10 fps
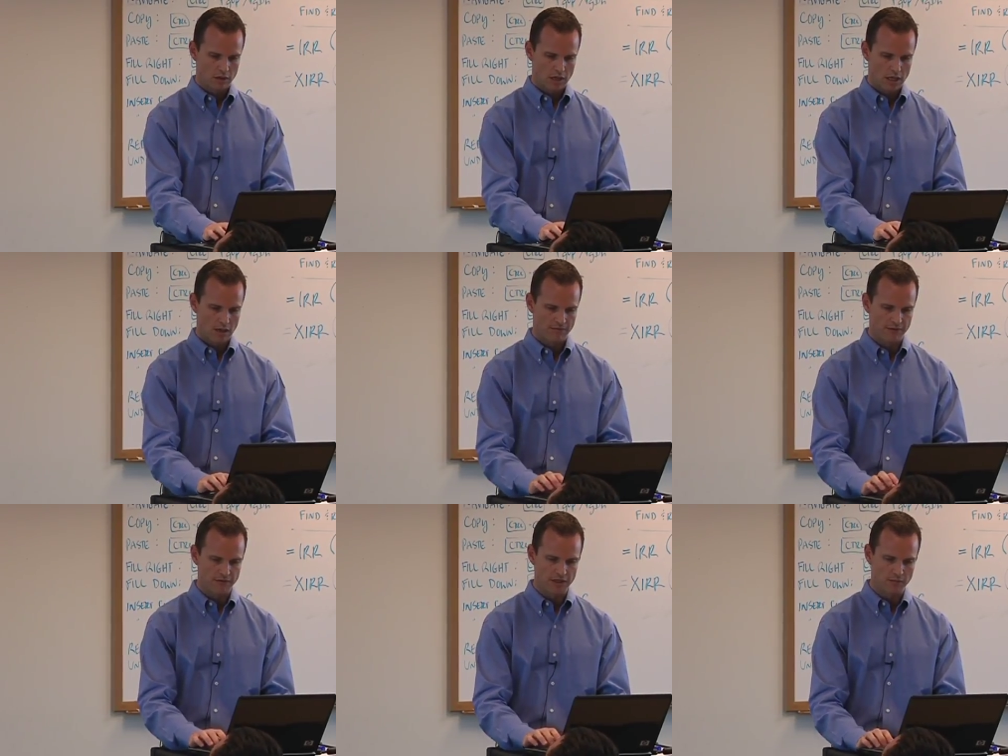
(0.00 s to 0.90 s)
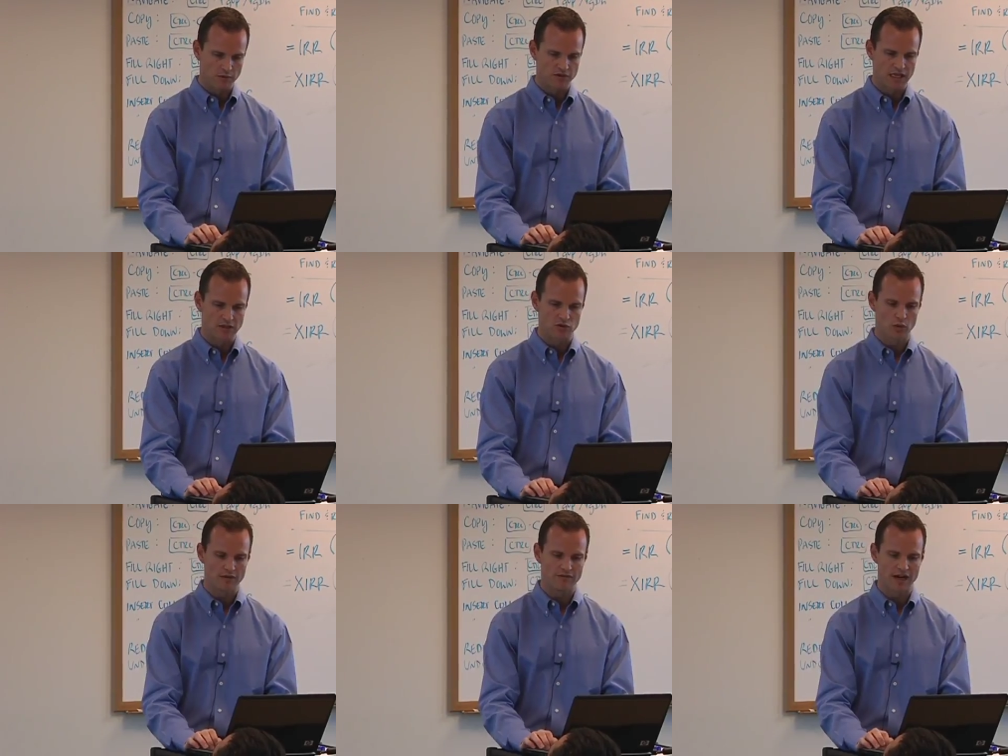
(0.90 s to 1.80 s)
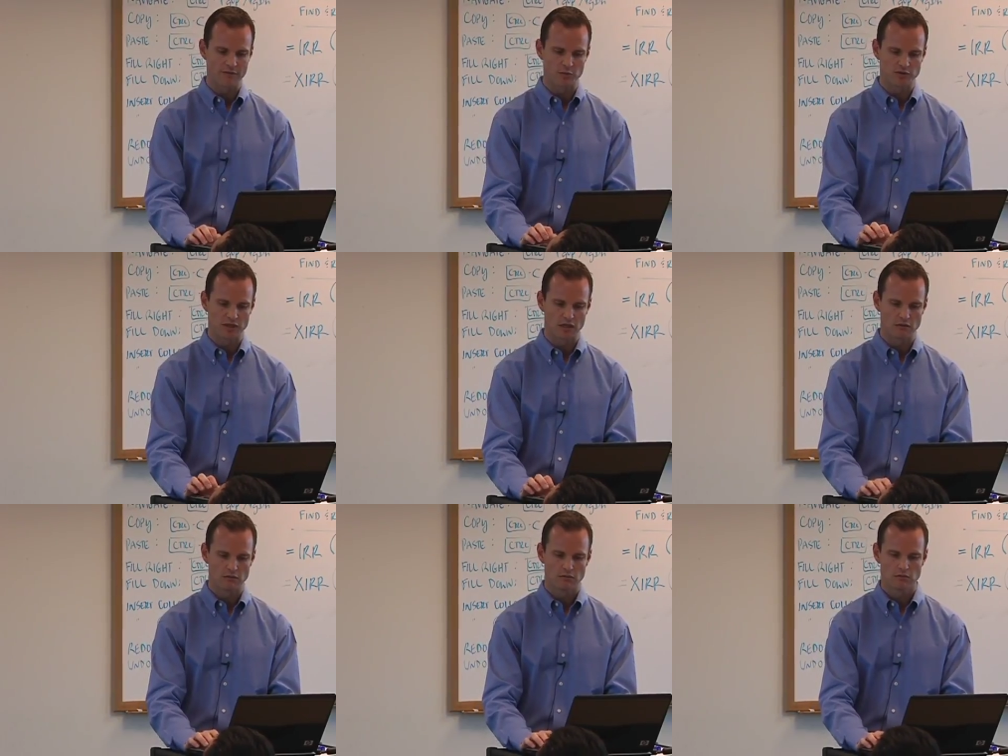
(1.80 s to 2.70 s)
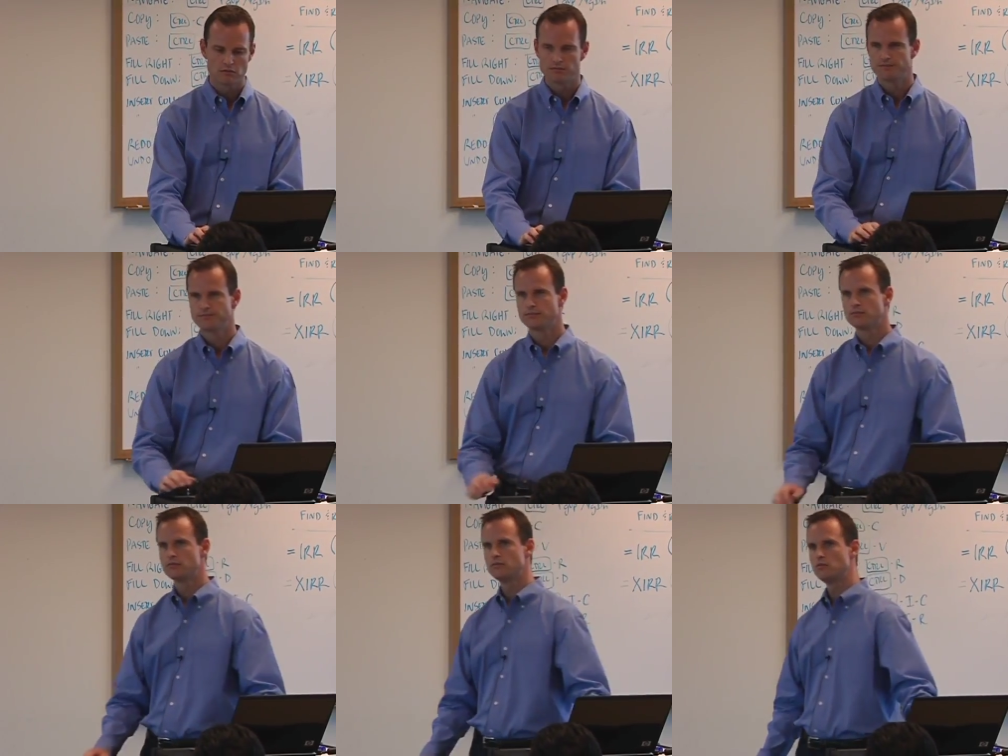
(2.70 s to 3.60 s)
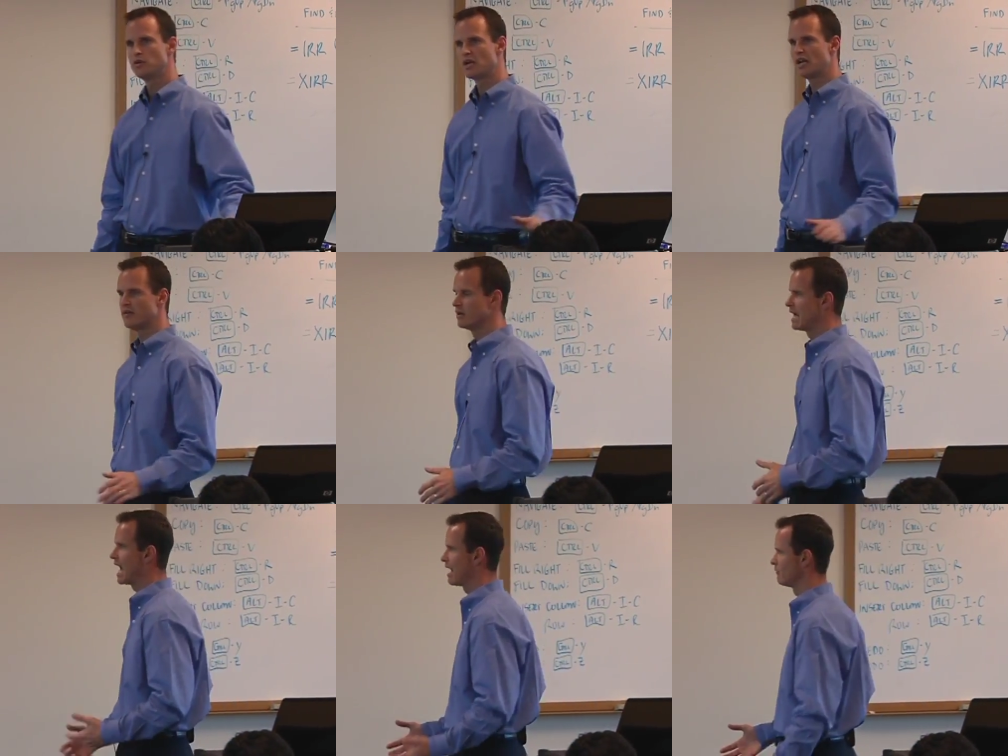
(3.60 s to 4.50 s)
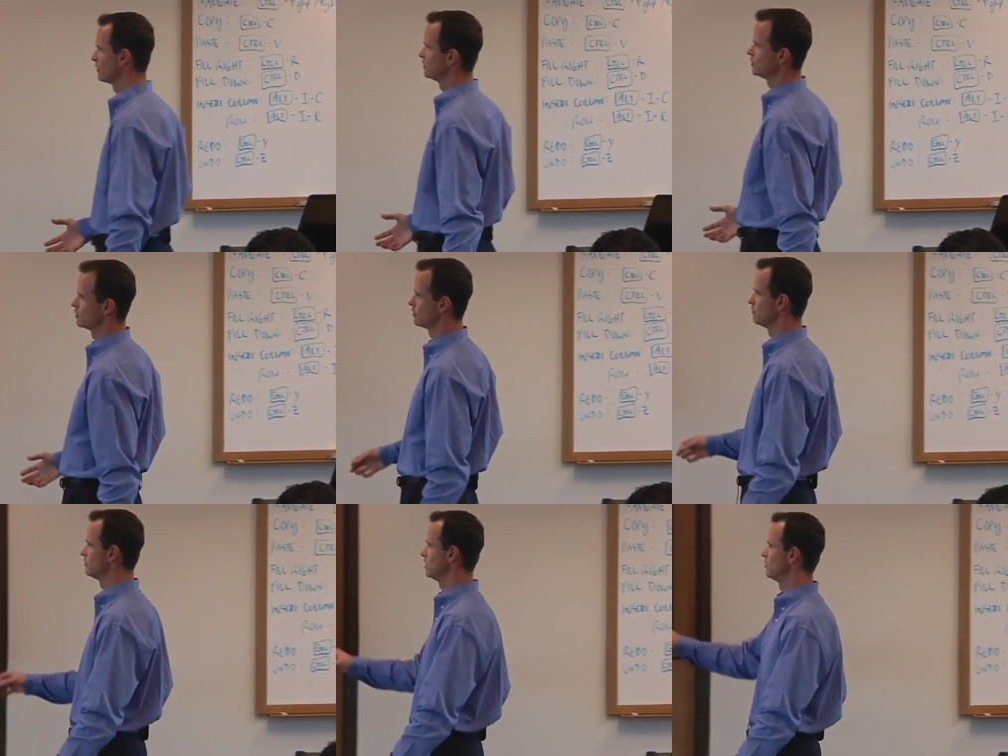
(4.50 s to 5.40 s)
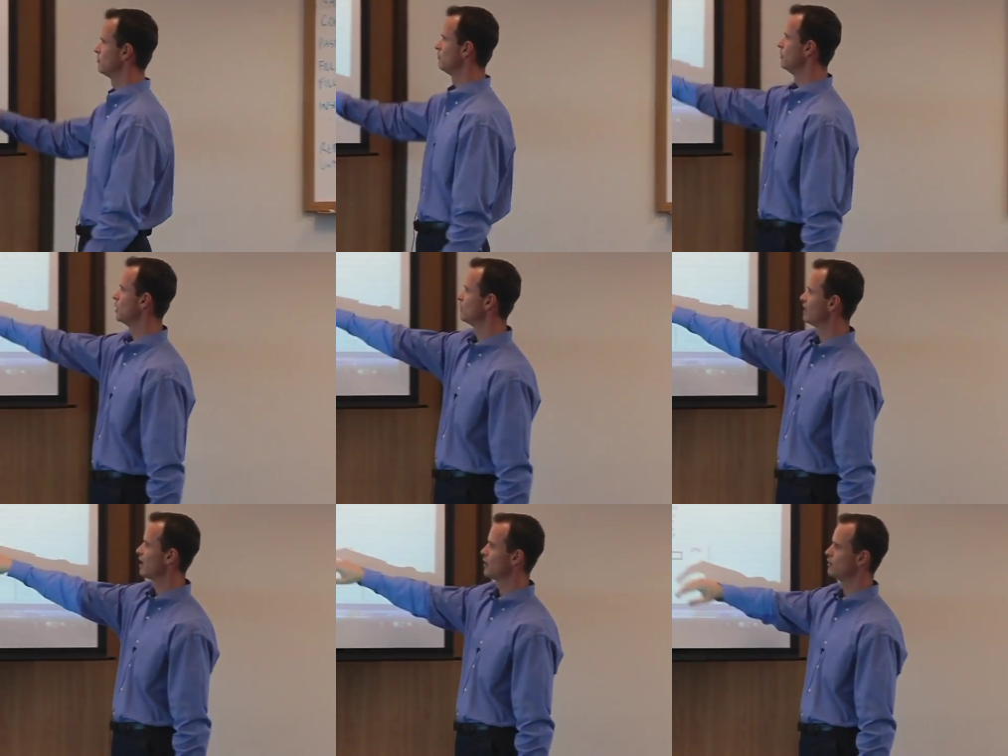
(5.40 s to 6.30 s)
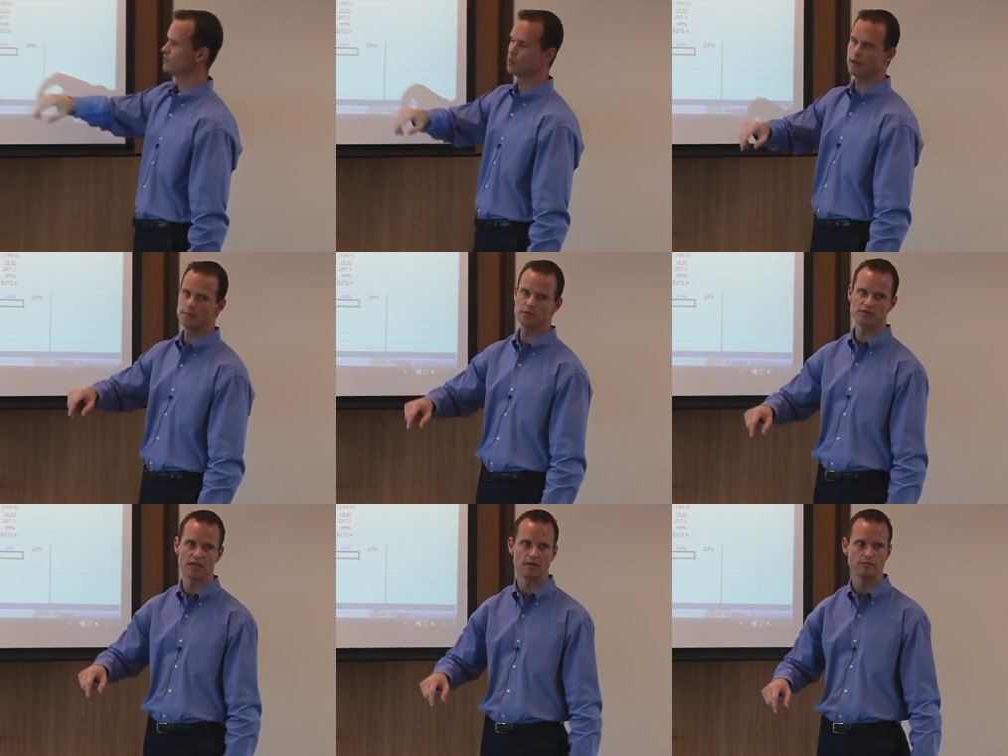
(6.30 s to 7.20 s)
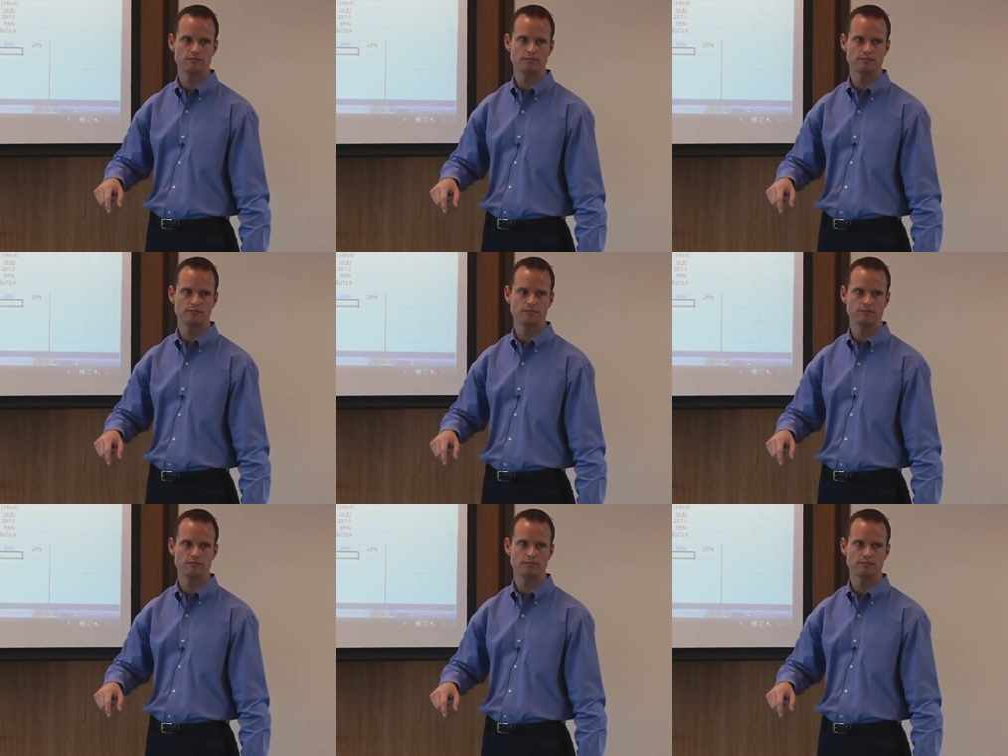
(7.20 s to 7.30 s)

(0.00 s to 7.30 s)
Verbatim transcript: 15% uh, and 25% with kind of an average or, you know, middle value of 20%.